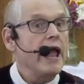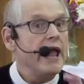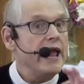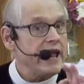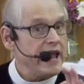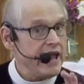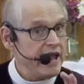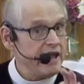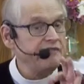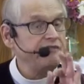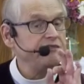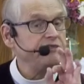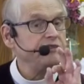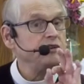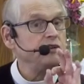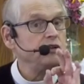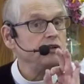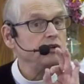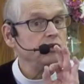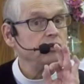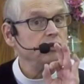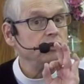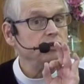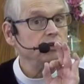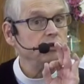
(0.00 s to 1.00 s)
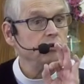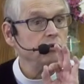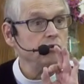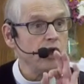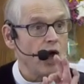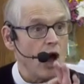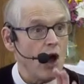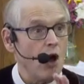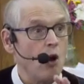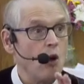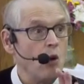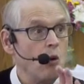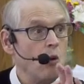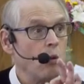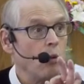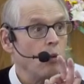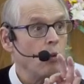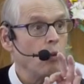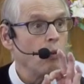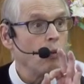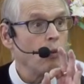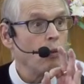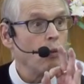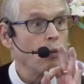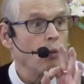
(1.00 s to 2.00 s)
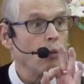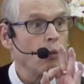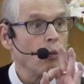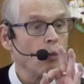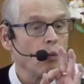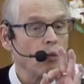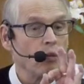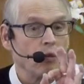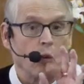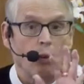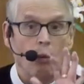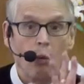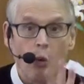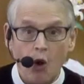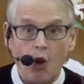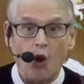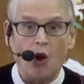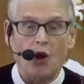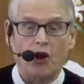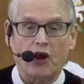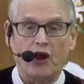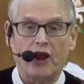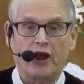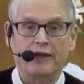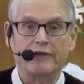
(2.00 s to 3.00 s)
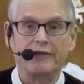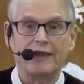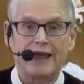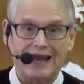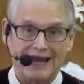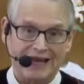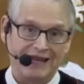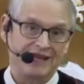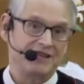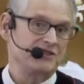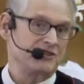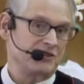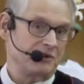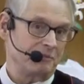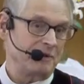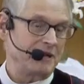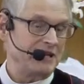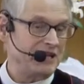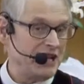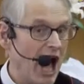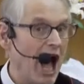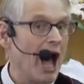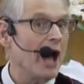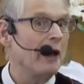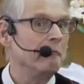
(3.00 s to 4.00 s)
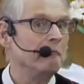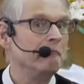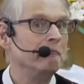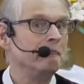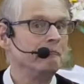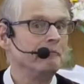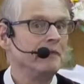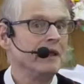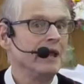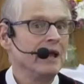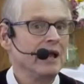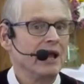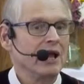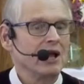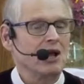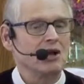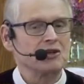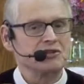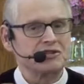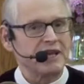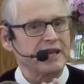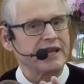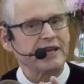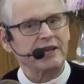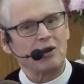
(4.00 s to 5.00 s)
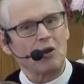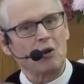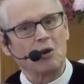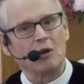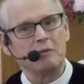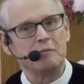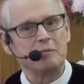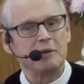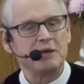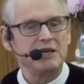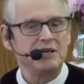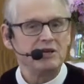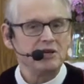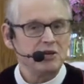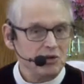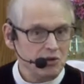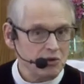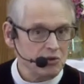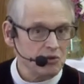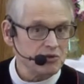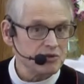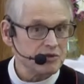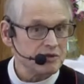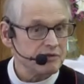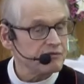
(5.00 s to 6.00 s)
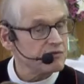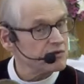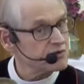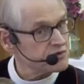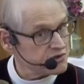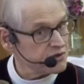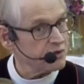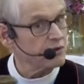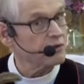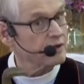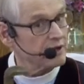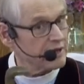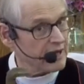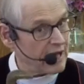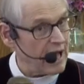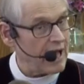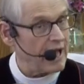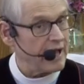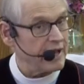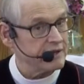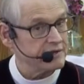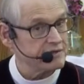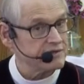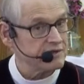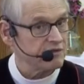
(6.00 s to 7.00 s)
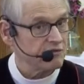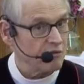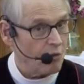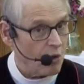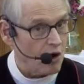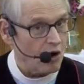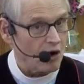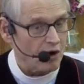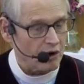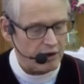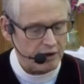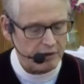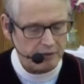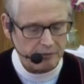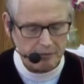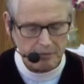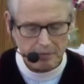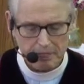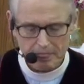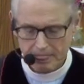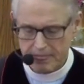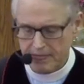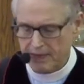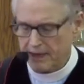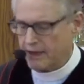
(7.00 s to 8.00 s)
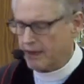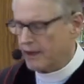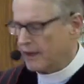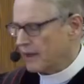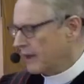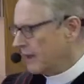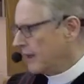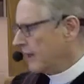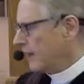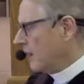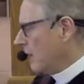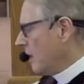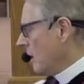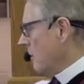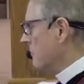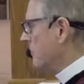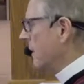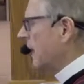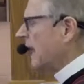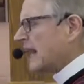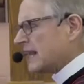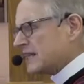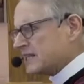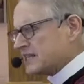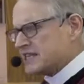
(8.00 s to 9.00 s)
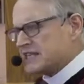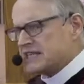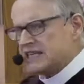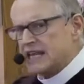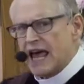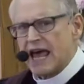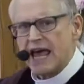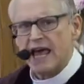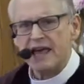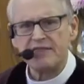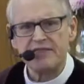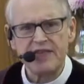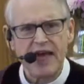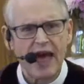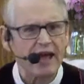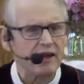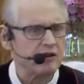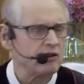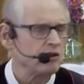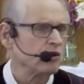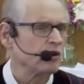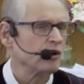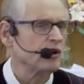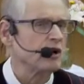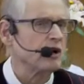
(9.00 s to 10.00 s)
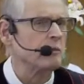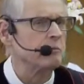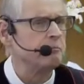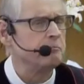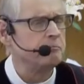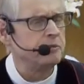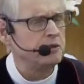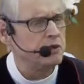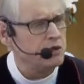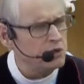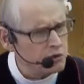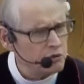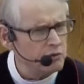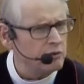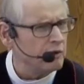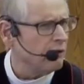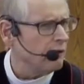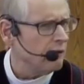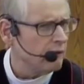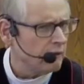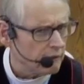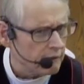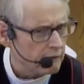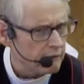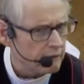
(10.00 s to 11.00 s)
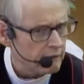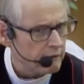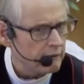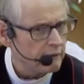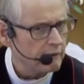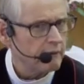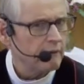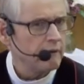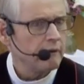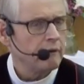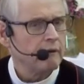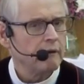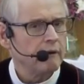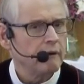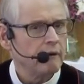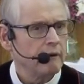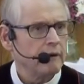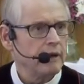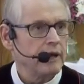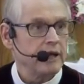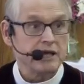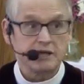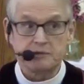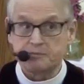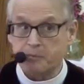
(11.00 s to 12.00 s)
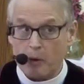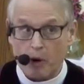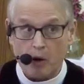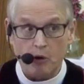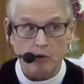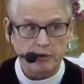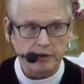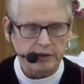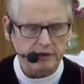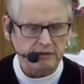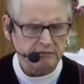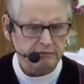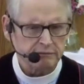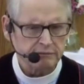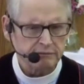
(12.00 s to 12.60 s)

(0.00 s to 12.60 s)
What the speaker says: if you know the work that needs to be done, because it can only be used for certain kinds of work. But let's say that your computer is broken